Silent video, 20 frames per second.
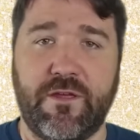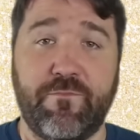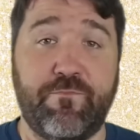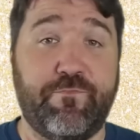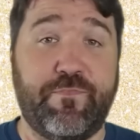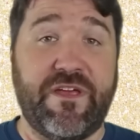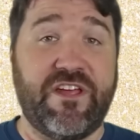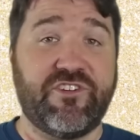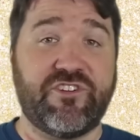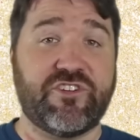
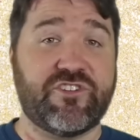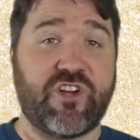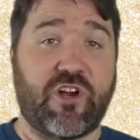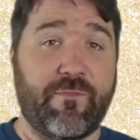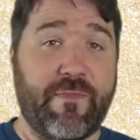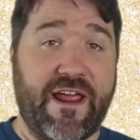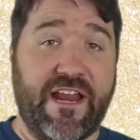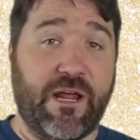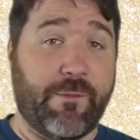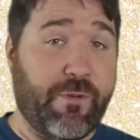Beaches are
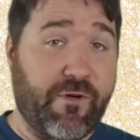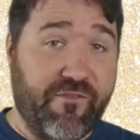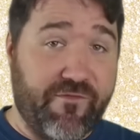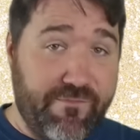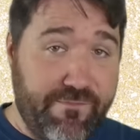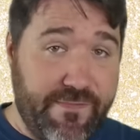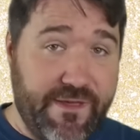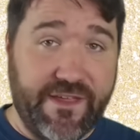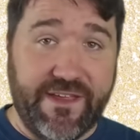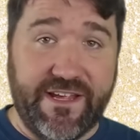made up of
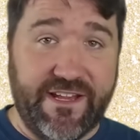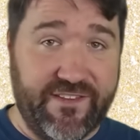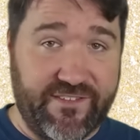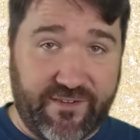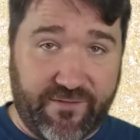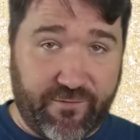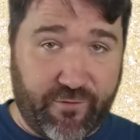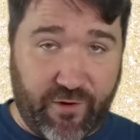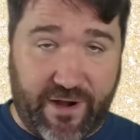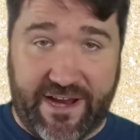millions
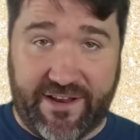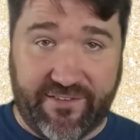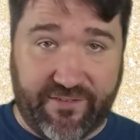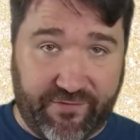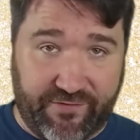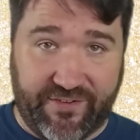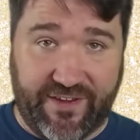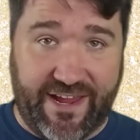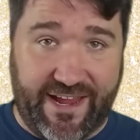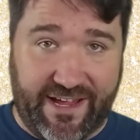of grains of
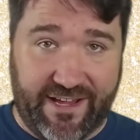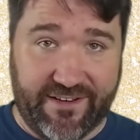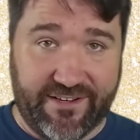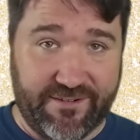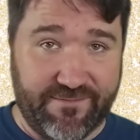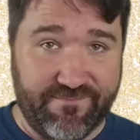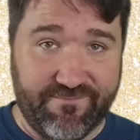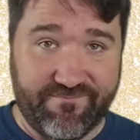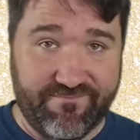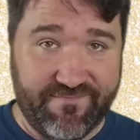sand,
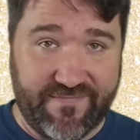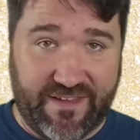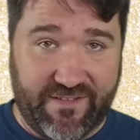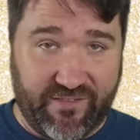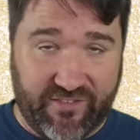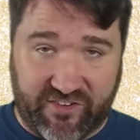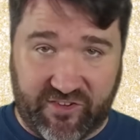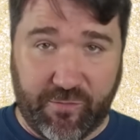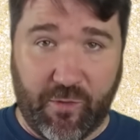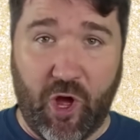even
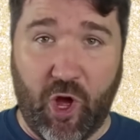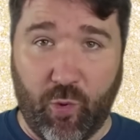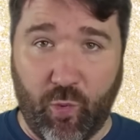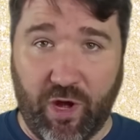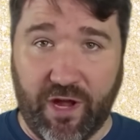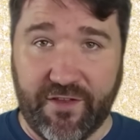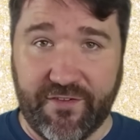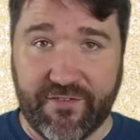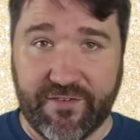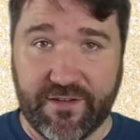small
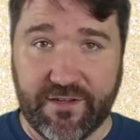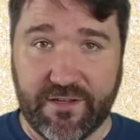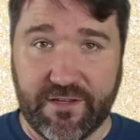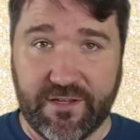ones.